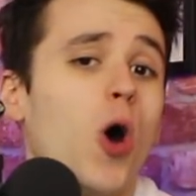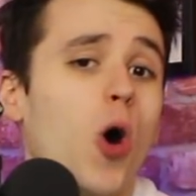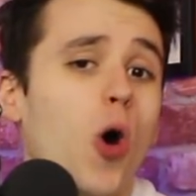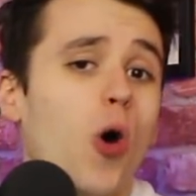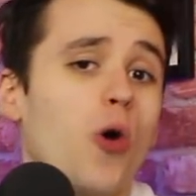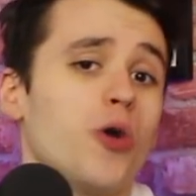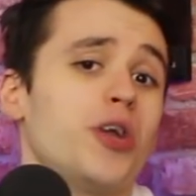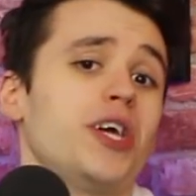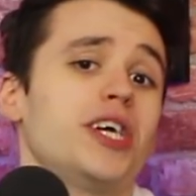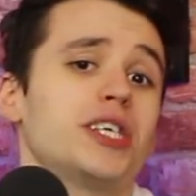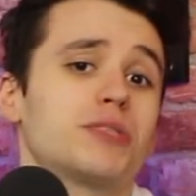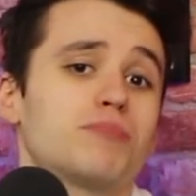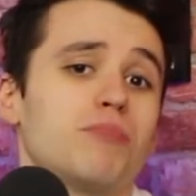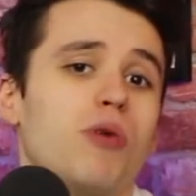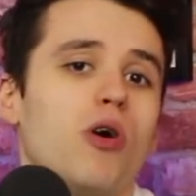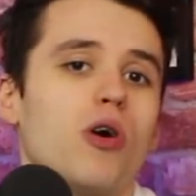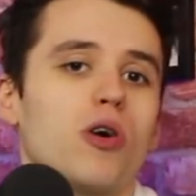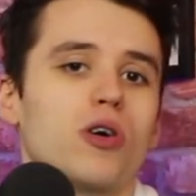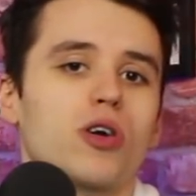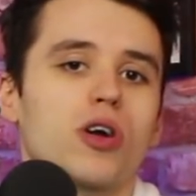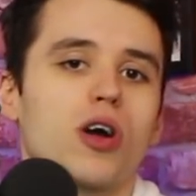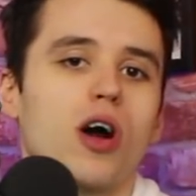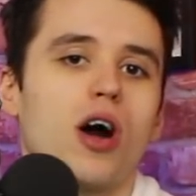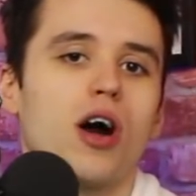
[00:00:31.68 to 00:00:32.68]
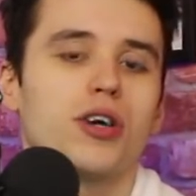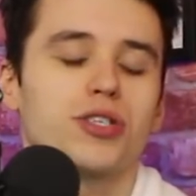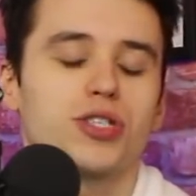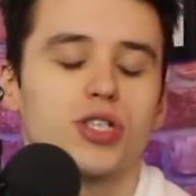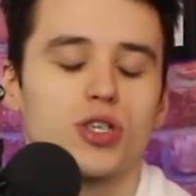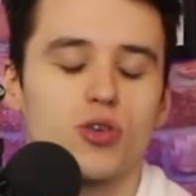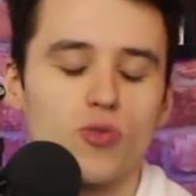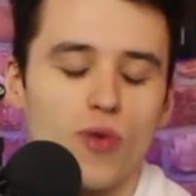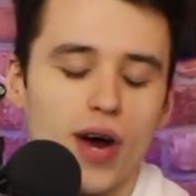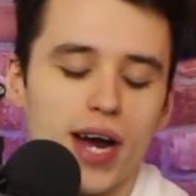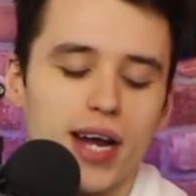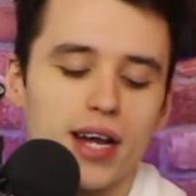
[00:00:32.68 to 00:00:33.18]
on his podcast.
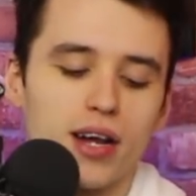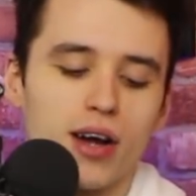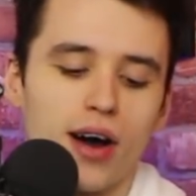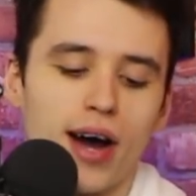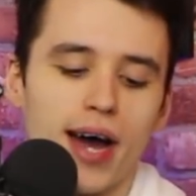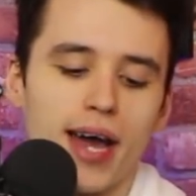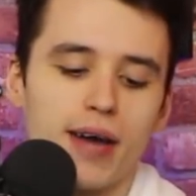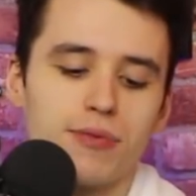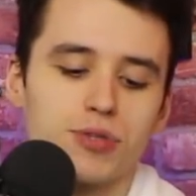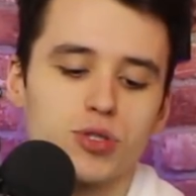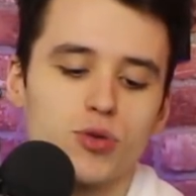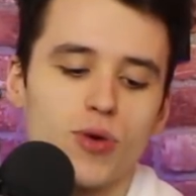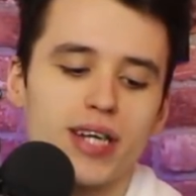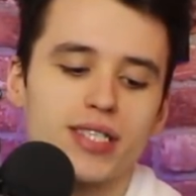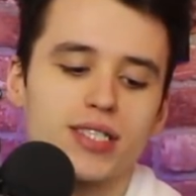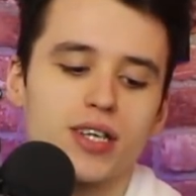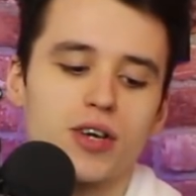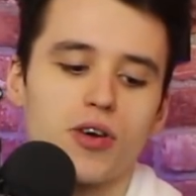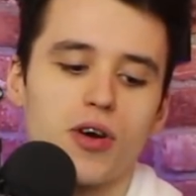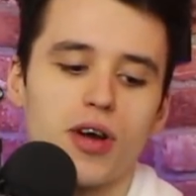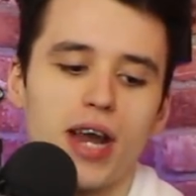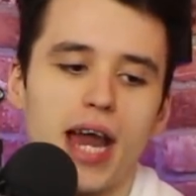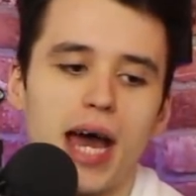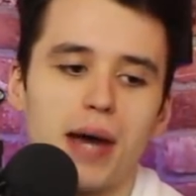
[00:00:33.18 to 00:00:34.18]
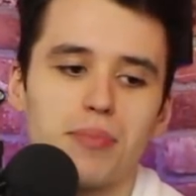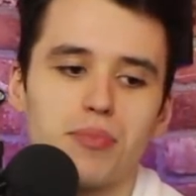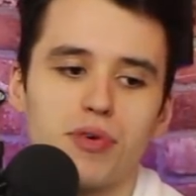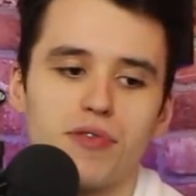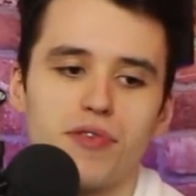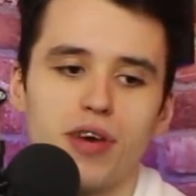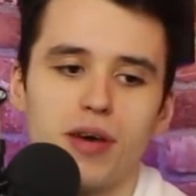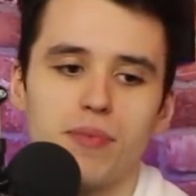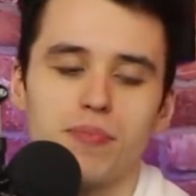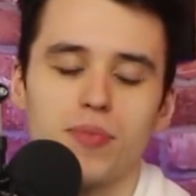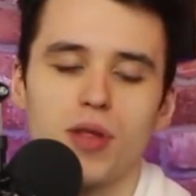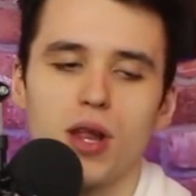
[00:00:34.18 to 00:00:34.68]
A great guy. It was great to collab with
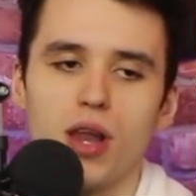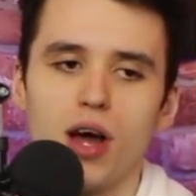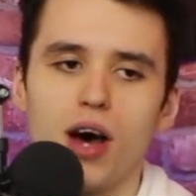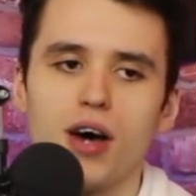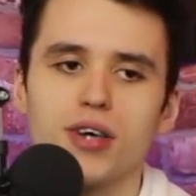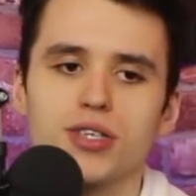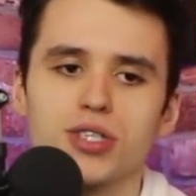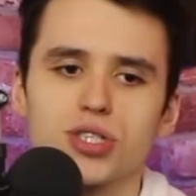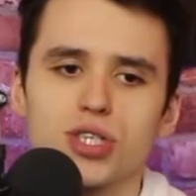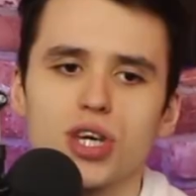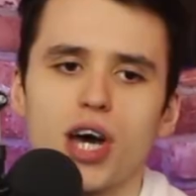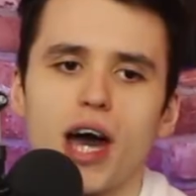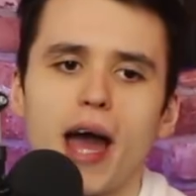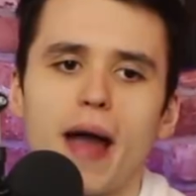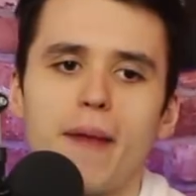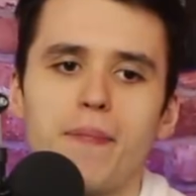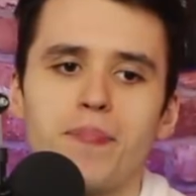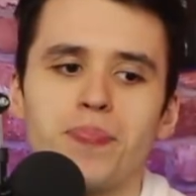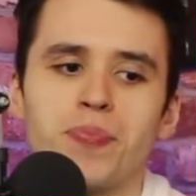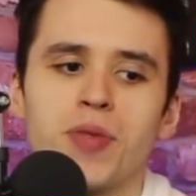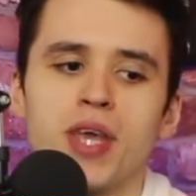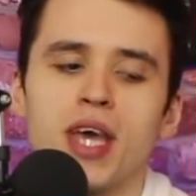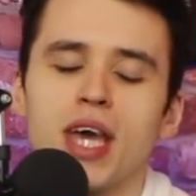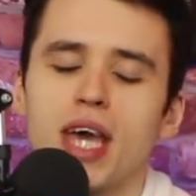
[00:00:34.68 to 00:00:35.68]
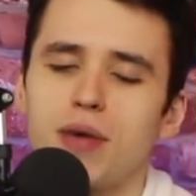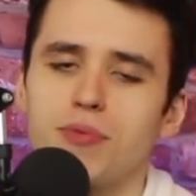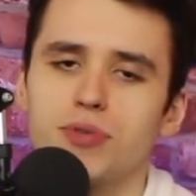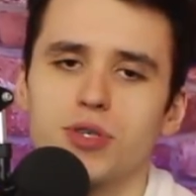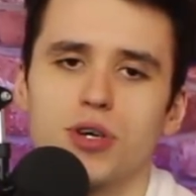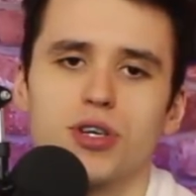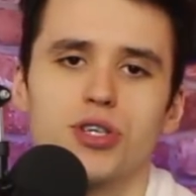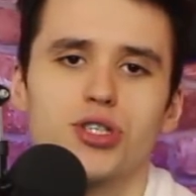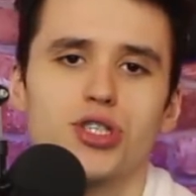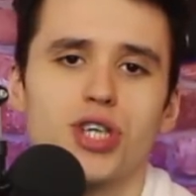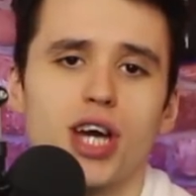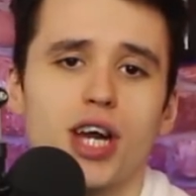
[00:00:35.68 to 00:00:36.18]
him. The last time he was
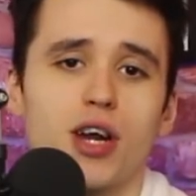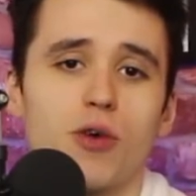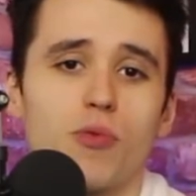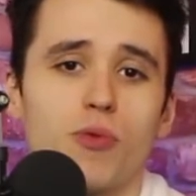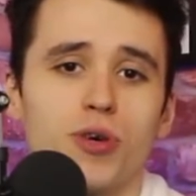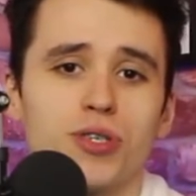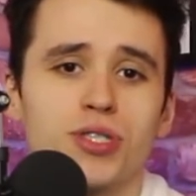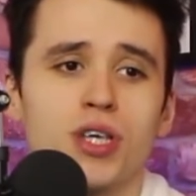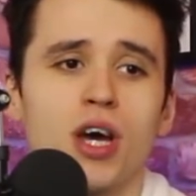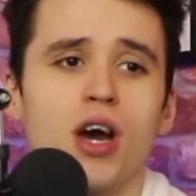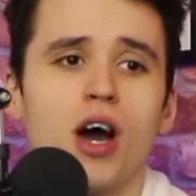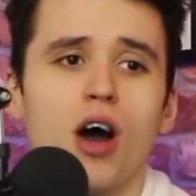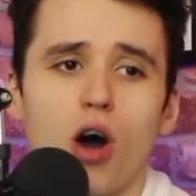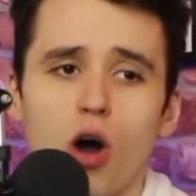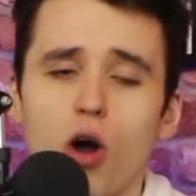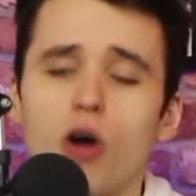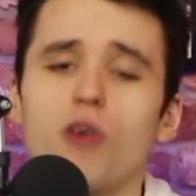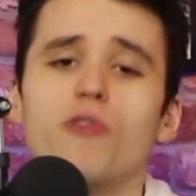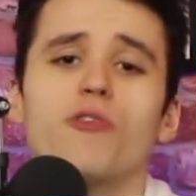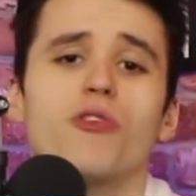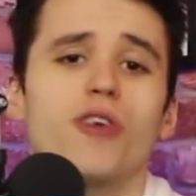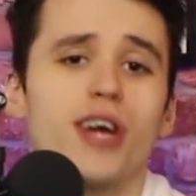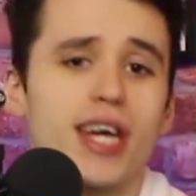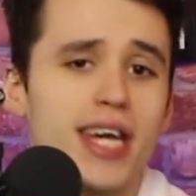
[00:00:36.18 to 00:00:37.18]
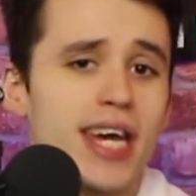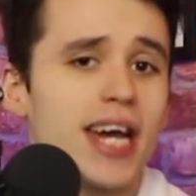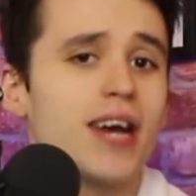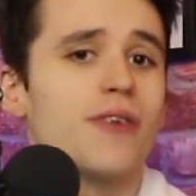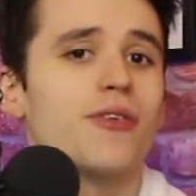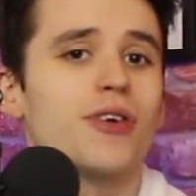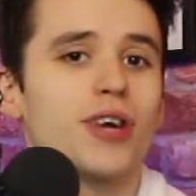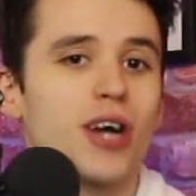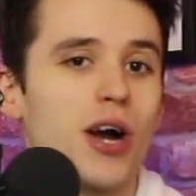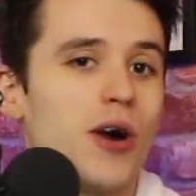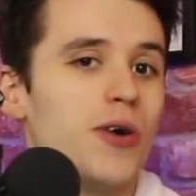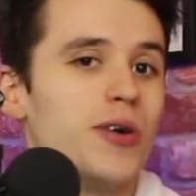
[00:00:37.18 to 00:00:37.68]
on the channel was over a
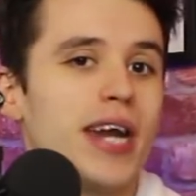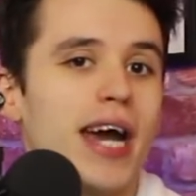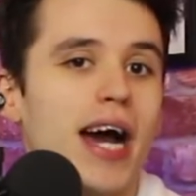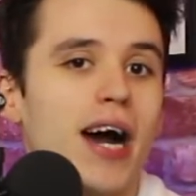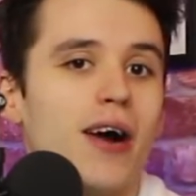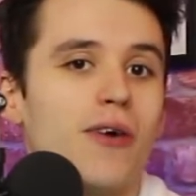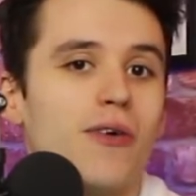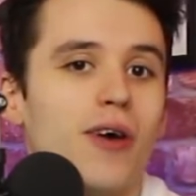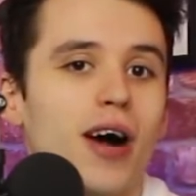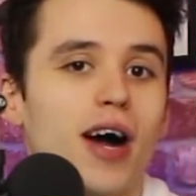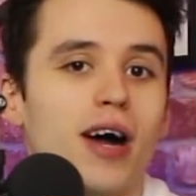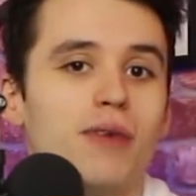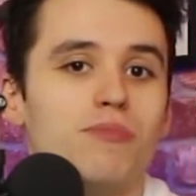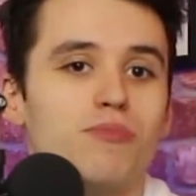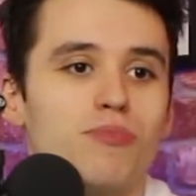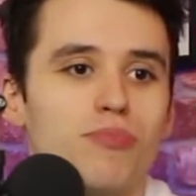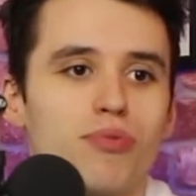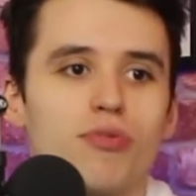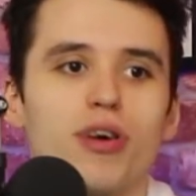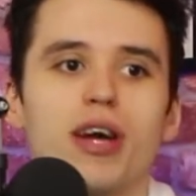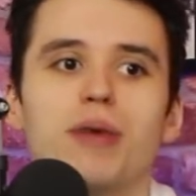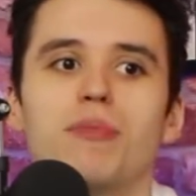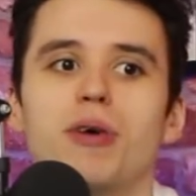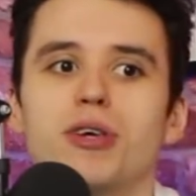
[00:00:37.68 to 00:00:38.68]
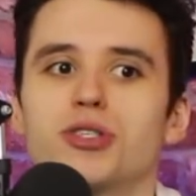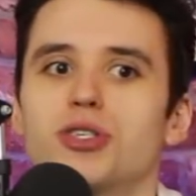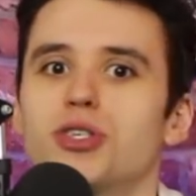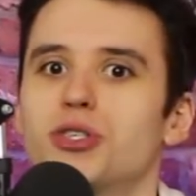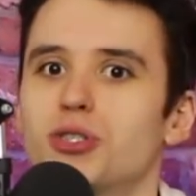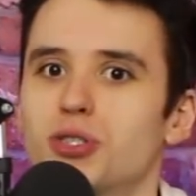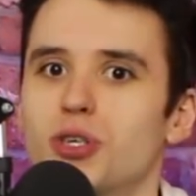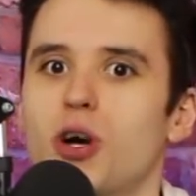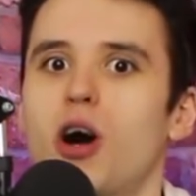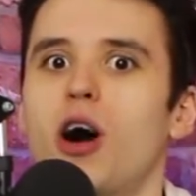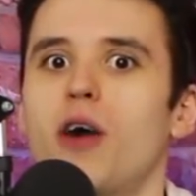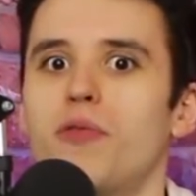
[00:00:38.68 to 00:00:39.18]
year ago now, pretty much at the
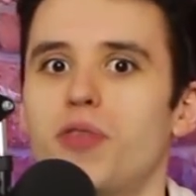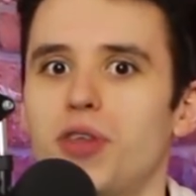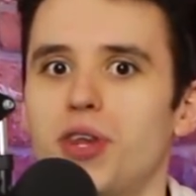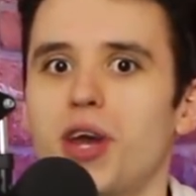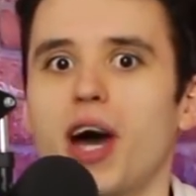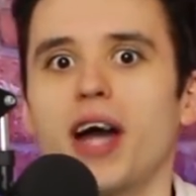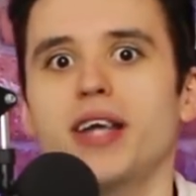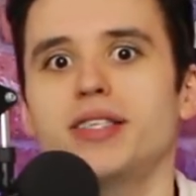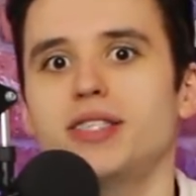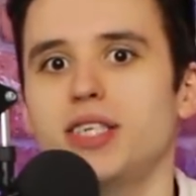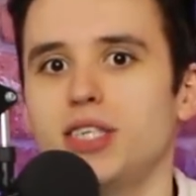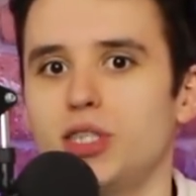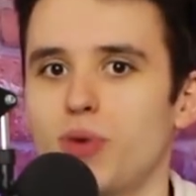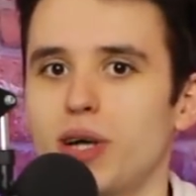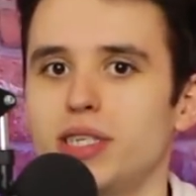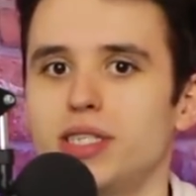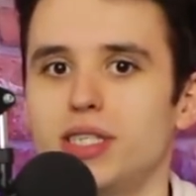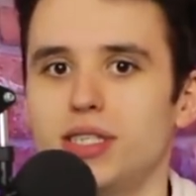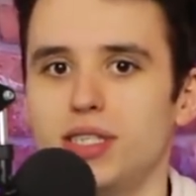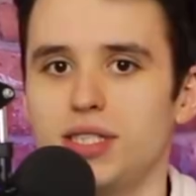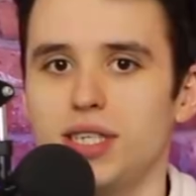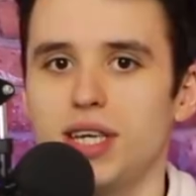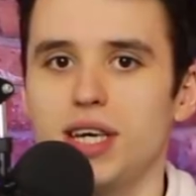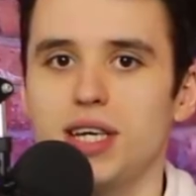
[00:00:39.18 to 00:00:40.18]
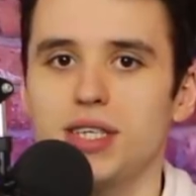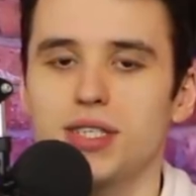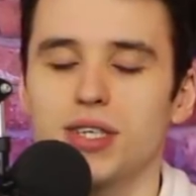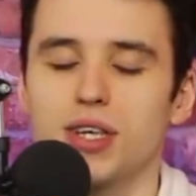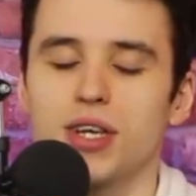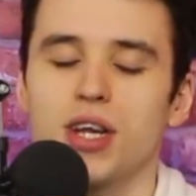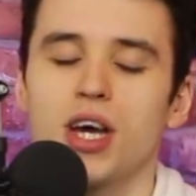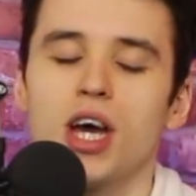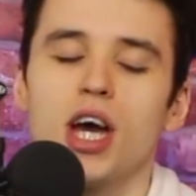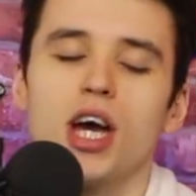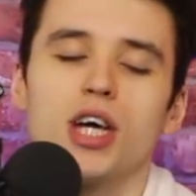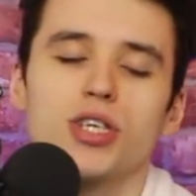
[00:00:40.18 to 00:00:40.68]
start of the 1920
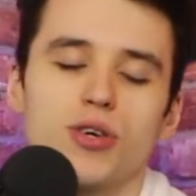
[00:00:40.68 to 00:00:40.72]
season.